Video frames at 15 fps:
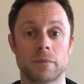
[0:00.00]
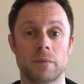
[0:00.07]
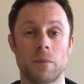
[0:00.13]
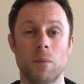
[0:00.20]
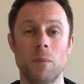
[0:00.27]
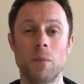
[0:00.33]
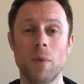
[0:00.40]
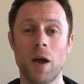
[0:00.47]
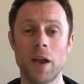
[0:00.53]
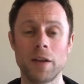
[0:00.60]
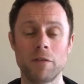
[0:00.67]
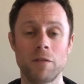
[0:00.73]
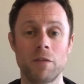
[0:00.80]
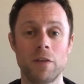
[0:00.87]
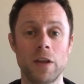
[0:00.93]
Might
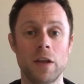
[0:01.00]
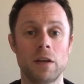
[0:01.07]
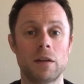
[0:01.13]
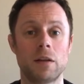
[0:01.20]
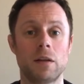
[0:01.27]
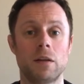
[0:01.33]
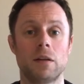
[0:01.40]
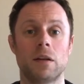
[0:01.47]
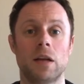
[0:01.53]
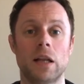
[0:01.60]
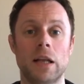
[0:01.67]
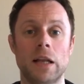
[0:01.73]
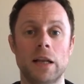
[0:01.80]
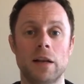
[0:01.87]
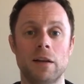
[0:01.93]
feel a
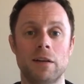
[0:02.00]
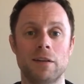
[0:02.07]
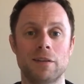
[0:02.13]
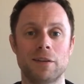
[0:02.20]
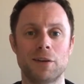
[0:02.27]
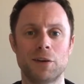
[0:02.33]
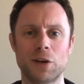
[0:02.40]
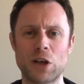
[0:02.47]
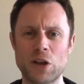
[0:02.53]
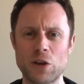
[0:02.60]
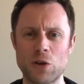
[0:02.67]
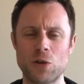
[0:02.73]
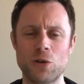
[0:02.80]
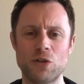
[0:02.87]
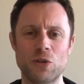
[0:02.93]
little
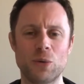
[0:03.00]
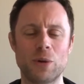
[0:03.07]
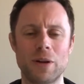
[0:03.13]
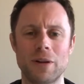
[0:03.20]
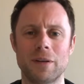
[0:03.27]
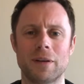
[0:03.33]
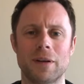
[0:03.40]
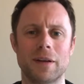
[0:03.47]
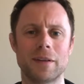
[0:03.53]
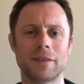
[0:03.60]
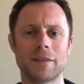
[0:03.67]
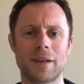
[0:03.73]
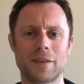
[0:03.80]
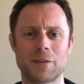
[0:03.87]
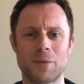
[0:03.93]
unusual. It's
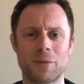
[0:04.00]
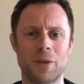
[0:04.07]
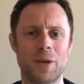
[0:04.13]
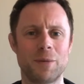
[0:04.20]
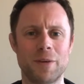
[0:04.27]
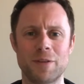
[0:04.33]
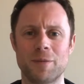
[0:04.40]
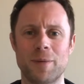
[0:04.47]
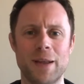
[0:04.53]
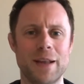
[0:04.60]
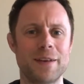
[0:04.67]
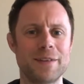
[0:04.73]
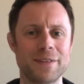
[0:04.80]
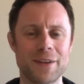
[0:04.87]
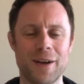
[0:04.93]
not something we've
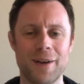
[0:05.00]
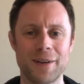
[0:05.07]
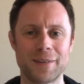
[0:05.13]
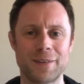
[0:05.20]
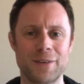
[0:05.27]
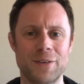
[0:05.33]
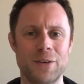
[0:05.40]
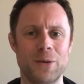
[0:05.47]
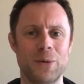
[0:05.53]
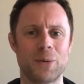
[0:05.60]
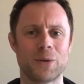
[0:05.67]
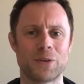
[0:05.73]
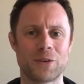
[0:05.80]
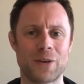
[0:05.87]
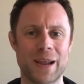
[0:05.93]
been taught to do or
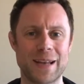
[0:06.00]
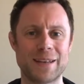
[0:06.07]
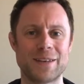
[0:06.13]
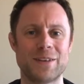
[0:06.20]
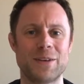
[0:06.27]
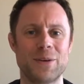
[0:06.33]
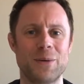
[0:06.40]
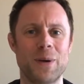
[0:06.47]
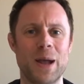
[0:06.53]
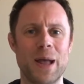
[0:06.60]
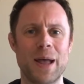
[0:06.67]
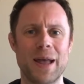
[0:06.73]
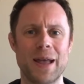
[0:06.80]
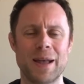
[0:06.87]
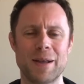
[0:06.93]
trained to do.
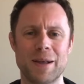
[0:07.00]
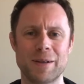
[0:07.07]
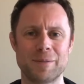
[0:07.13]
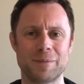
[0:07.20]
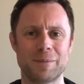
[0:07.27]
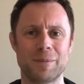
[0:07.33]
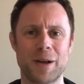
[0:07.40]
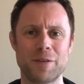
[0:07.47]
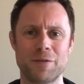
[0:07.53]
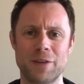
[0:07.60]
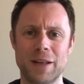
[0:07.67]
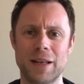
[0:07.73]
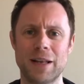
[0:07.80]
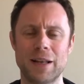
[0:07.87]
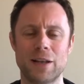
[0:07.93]
It might feel
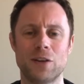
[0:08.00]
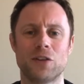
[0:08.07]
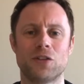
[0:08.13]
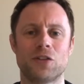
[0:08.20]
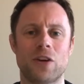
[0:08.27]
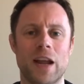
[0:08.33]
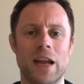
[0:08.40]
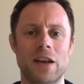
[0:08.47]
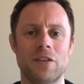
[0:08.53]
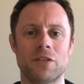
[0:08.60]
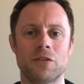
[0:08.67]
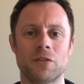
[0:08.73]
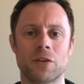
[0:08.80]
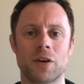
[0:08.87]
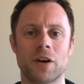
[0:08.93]
a little strange at
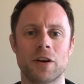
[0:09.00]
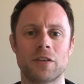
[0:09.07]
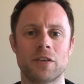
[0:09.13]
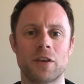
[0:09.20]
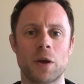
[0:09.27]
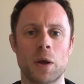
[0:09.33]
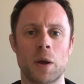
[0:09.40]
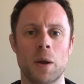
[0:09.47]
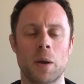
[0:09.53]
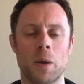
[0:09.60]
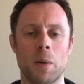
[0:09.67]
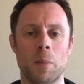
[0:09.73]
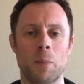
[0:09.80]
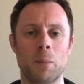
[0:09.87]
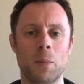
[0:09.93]
first,
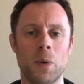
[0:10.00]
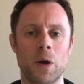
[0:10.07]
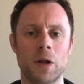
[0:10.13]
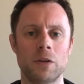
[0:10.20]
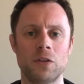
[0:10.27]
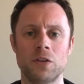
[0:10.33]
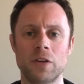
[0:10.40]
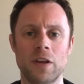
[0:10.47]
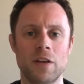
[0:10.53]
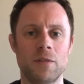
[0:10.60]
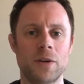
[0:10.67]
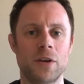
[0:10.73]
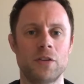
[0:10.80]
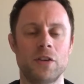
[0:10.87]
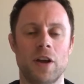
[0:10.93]
but just give it
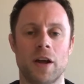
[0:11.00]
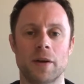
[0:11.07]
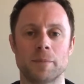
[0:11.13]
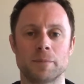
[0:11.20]
a shot.